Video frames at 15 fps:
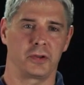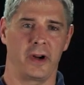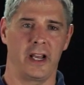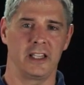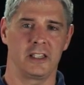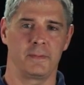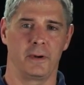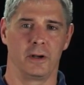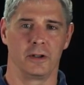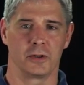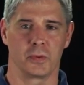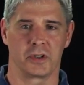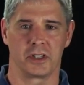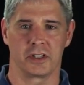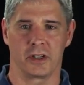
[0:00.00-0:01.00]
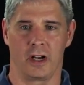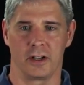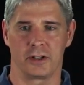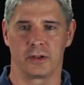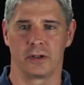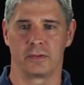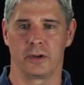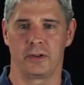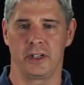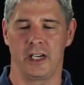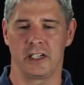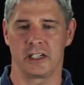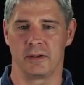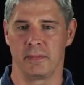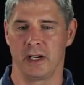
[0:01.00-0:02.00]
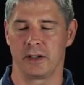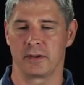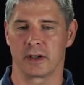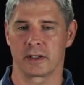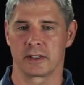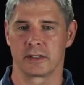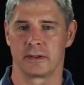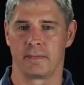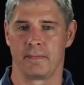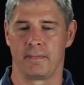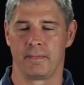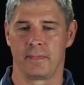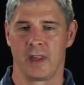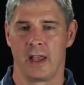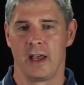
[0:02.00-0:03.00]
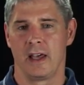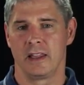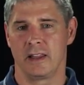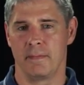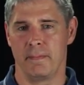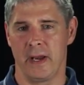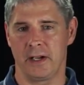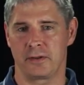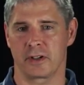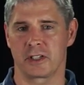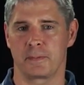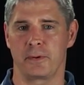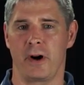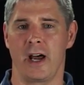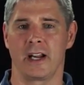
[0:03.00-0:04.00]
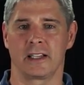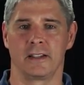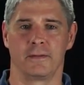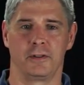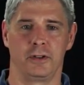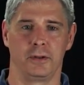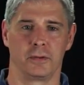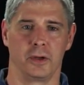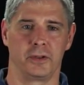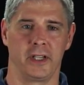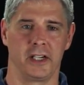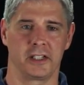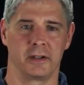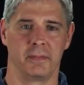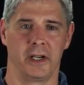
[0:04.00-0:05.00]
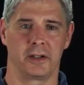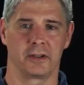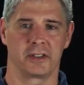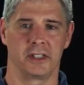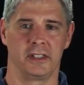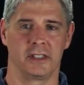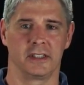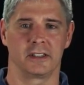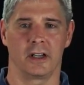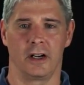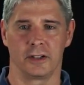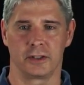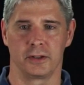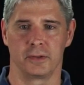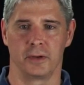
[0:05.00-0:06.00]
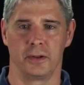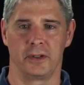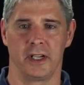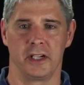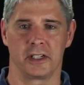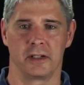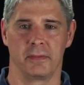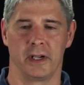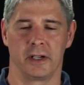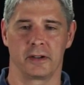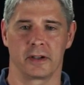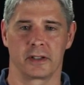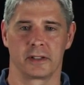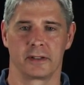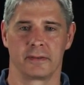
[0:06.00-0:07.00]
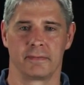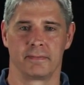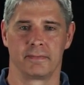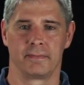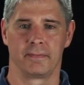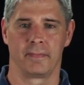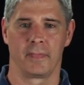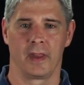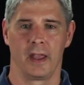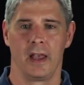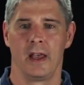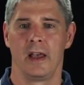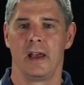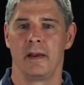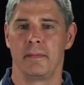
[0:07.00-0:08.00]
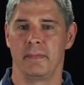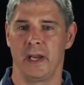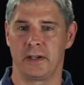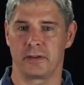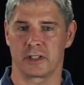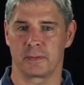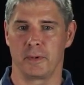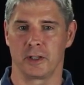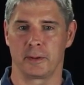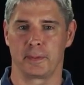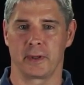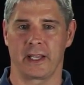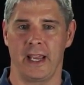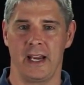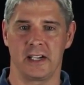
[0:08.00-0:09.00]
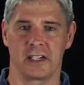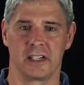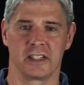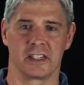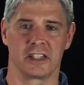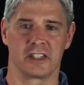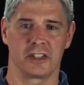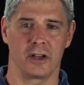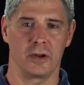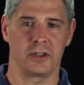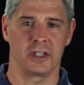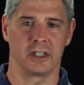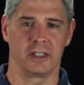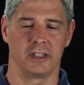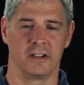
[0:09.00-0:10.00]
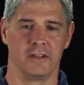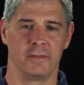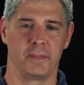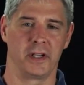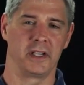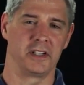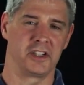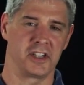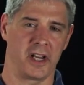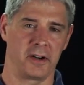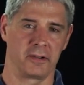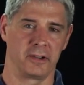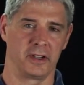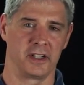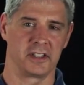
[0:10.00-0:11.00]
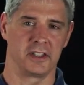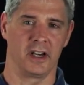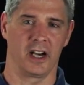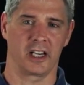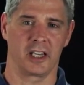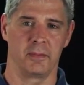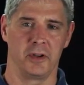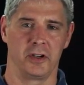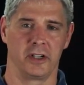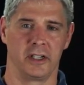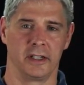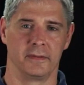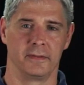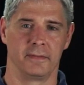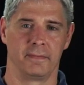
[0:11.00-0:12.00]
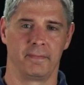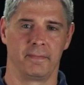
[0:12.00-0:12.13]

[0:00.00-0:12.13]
transpose, which is also a rotation matrix. The matrix product of two rotation matrices is also a rotation matrix. Matrix multiplication is associative, but in general it is not commutative.